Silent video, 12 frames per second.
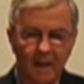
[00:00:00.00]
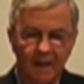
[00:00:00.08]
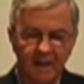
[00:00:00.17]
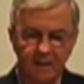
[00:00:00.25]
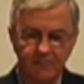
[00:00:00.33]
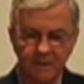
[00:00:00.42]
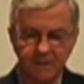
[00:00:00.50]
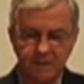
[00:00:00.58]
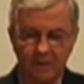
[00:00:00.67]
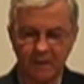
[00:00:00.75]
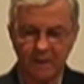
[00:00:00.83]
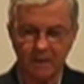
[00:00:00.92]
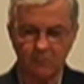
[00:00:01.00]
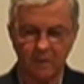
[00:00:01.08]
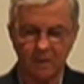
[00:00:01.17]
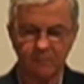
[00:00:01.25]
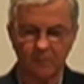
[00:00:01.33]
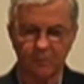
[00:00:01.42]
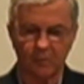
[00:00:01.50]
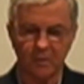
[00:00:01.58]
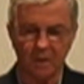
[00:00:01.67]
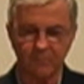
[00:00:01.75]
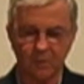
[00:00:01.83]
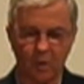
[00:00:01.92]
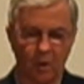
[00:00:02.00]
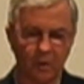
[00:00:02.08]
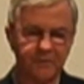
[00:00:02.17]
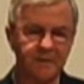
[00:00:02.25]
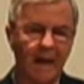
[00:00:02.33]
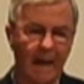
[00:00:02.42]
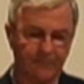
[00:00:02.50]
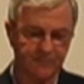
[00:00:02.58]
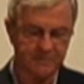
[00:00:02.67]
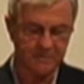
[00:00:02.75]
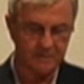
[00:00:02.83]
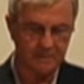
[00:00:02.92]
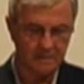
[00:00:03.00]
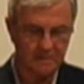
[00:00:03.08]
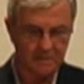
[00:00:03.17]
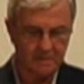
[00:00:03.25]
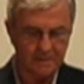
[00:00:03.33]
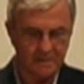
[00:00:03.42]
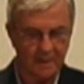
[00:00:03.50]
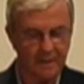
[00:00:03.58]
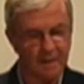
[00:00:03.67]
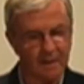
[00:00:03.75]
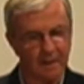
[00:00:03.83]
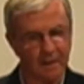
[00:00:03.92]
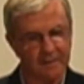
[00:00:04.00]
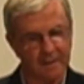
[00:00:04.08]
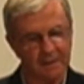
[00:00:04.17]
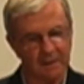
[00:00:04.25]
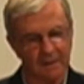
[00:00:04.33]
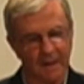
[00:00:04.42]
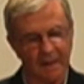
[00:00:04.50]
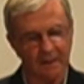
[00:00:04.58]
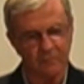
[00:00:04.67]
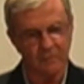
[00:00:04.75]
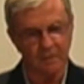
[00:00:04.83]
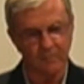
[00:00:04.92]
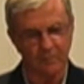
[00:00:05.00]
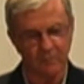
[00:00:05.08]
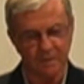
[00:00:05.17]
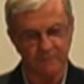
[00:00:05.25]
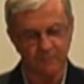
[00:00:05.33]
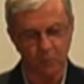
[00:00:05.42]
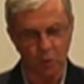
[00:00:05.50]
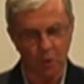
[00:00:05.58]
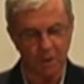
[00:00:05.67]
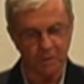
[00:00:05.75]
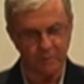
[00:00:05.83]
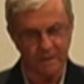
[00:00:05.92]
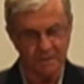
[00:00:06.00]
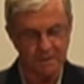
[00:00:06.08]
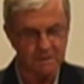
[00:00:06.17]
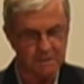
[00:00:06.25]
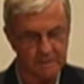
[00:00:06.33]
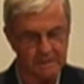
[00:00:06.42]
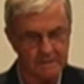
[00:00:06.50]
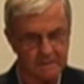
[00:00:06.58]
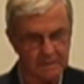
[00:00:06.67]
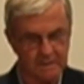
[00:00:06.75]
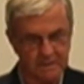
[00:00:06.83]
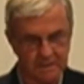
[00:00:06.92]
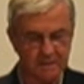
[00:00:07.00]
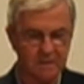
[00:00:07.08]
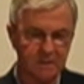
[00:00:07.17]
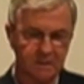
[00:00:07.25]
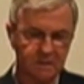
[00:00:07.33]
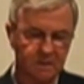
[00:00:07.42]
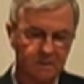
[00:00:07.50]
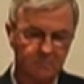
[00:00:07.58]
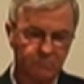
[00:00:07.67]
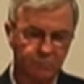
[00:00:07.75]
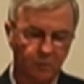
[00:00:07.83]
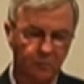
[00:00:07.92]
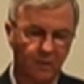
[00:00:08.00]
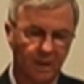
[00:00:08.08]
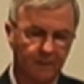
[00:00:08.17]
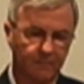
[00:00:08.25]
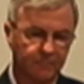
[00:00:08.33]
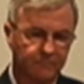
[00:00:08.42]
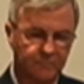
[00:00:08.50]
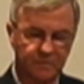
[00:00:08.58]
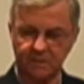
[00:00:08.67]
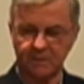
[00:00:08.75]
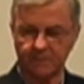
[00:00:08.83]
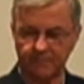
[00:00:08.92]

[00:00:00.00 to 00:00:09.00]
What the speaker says: And the military had a wonderful program called TAPS. I think the acronym was for Transition Assistant Program System.